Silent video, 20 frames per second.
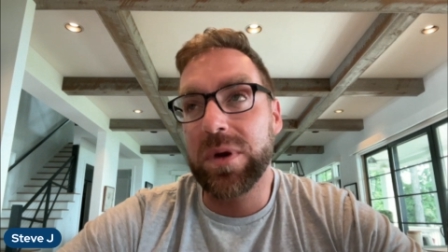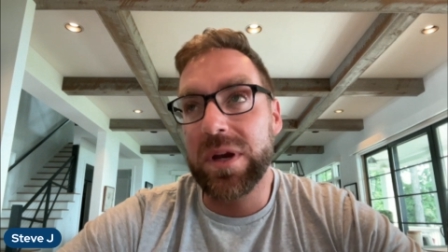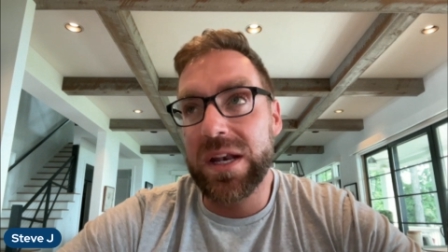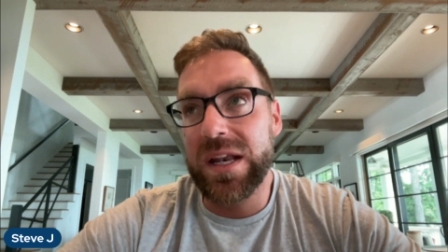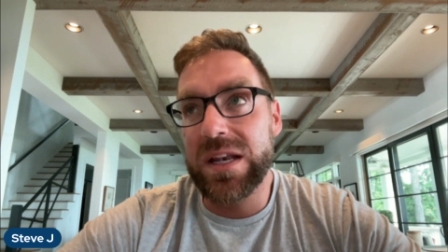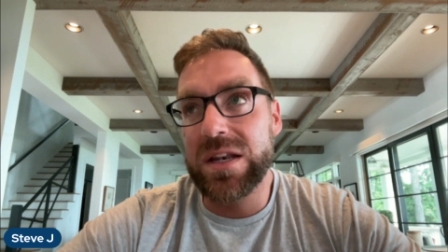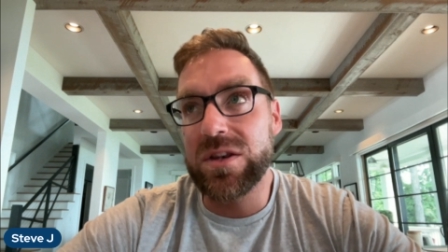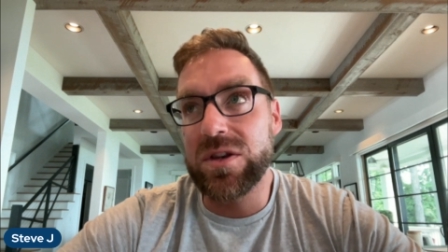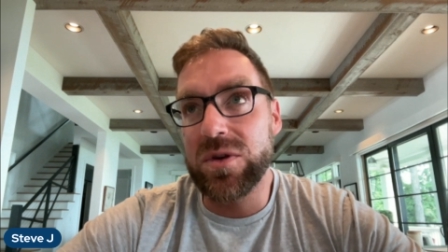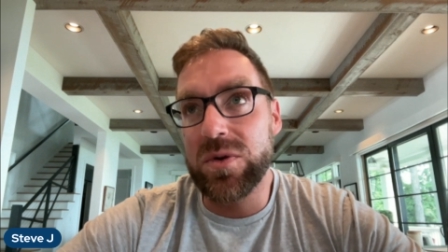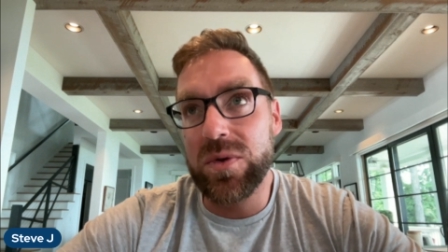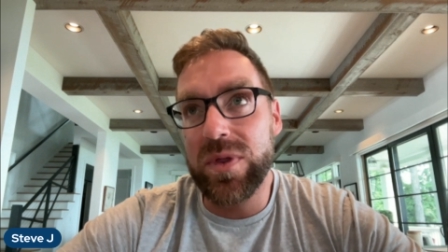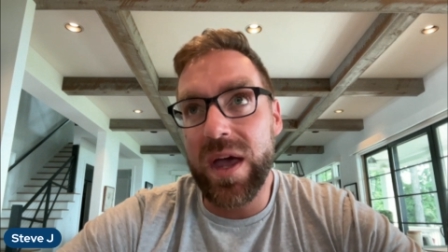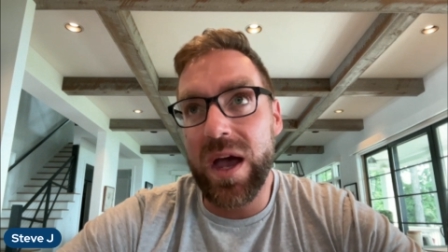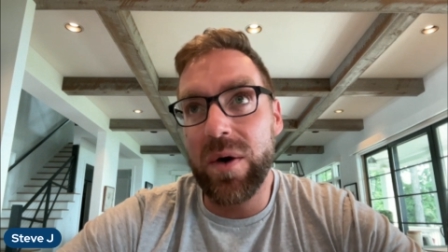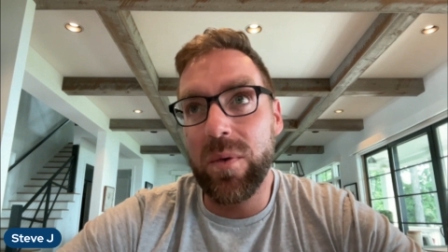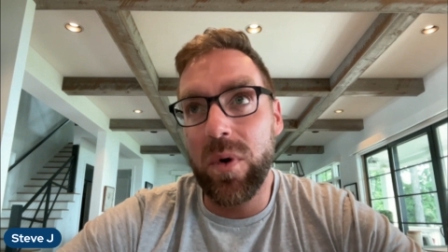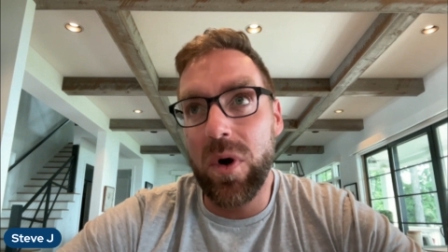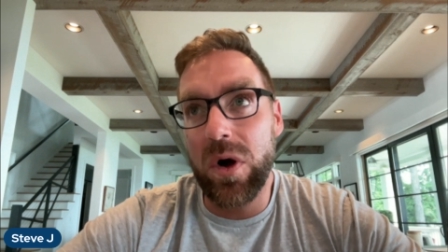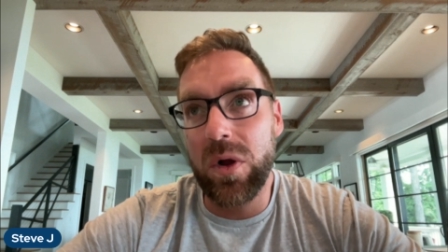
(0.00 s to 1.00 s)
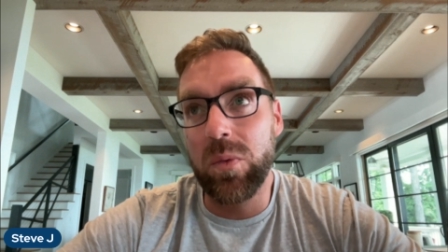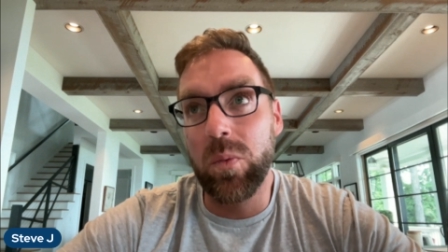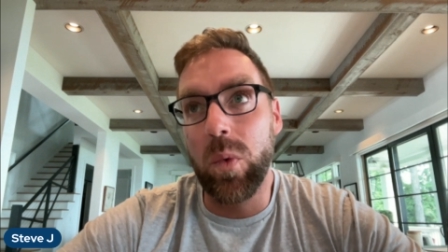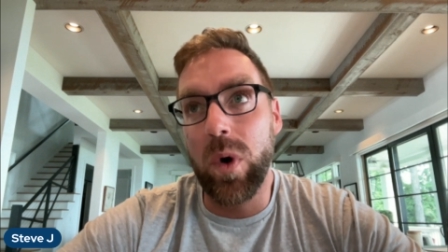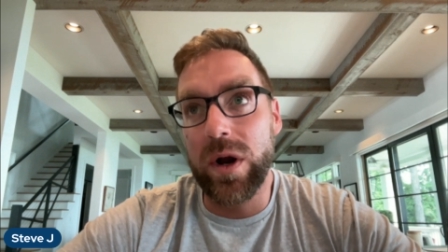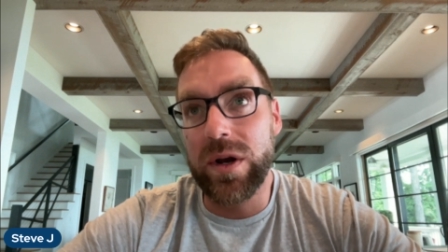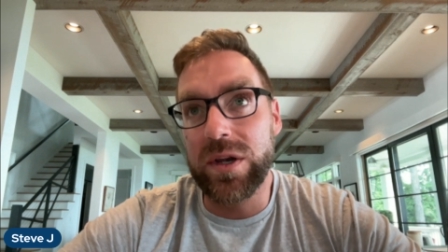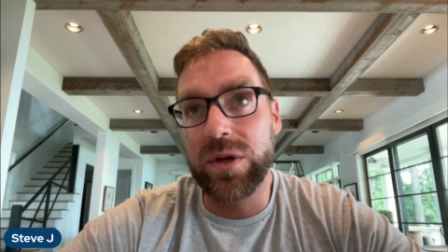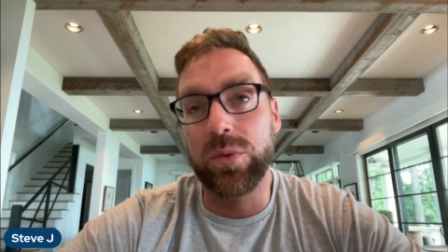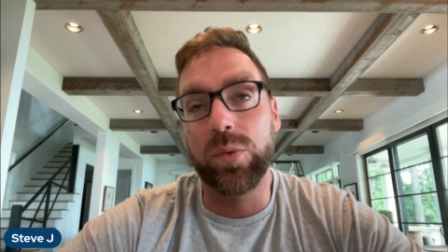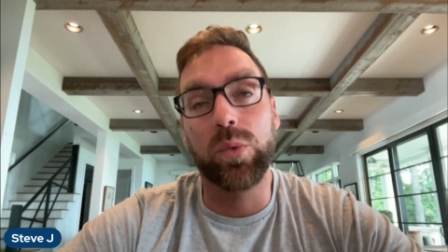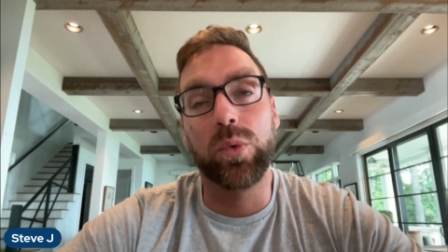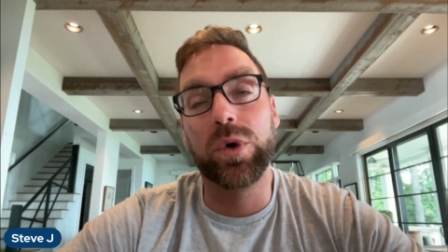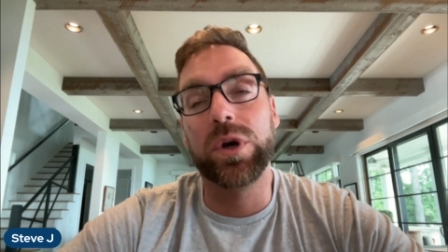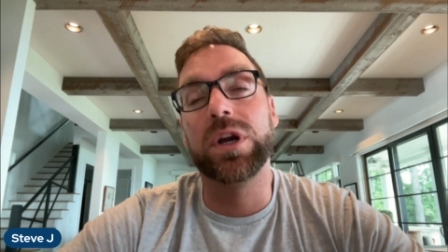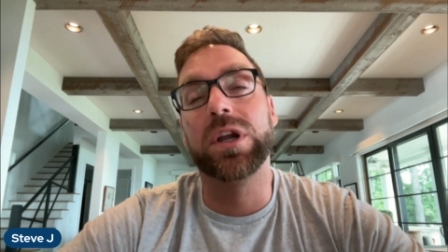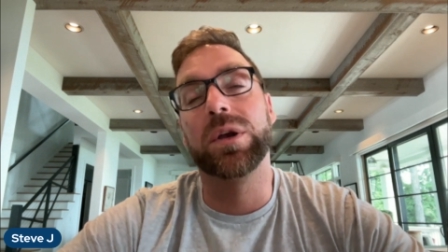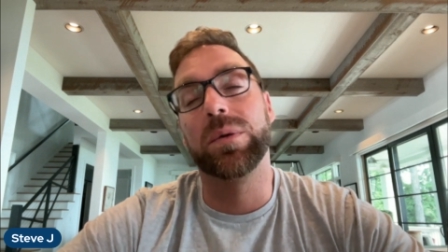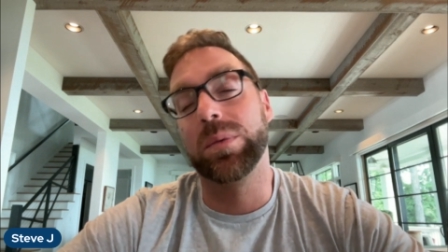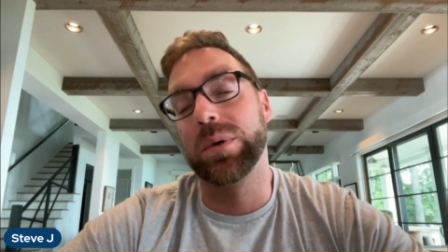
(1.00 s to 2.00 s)
didn't do that well, and 1 did
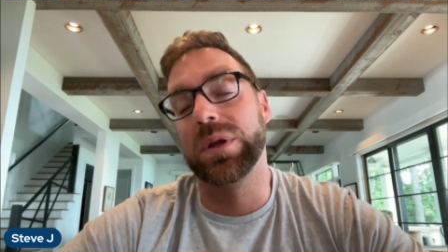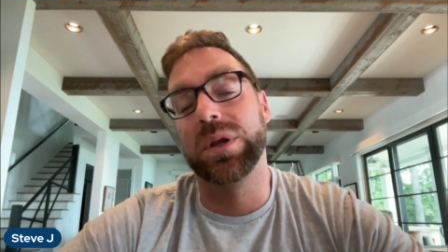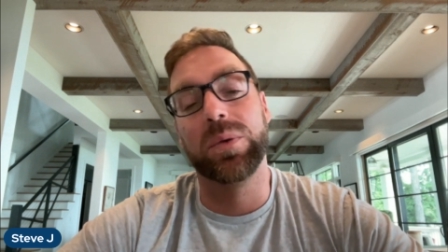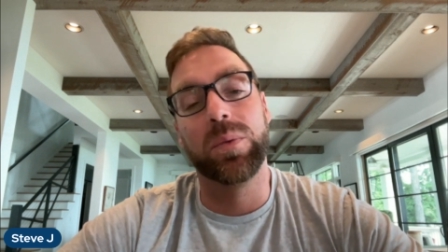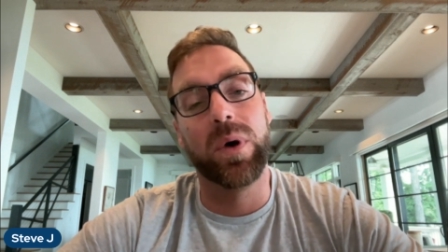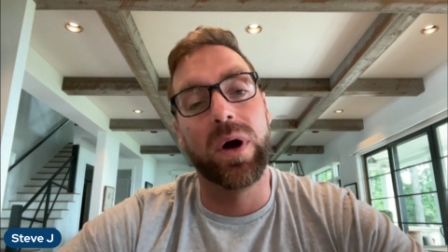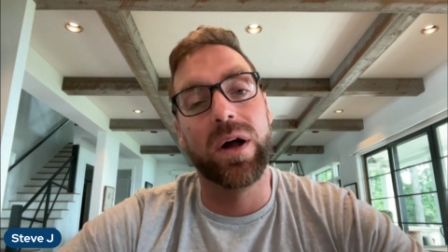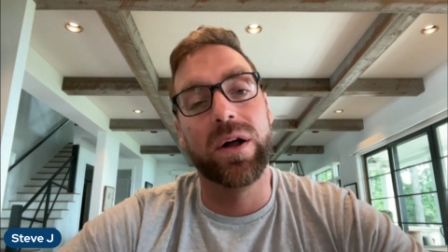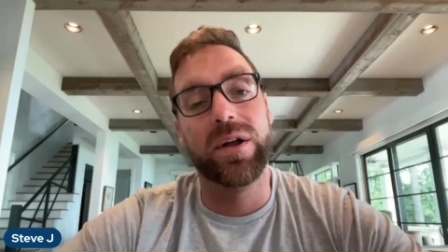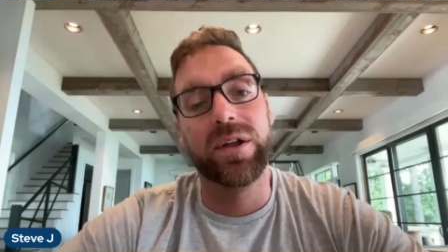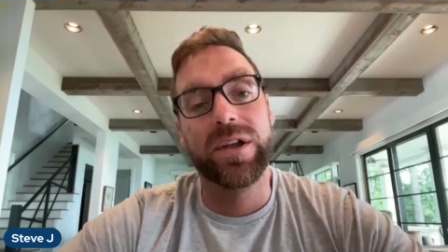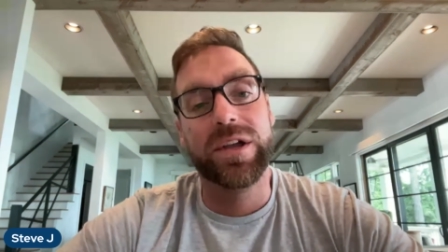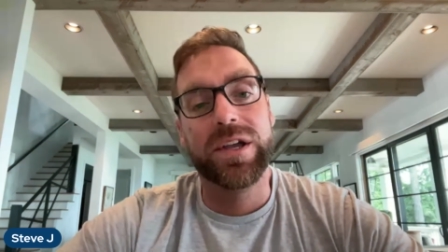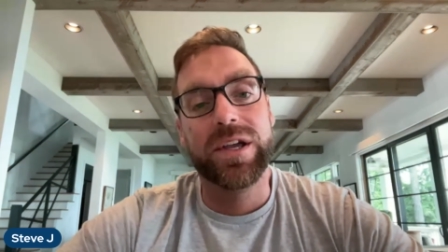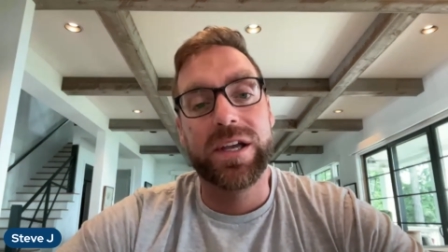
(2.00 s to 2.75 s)
really, really well.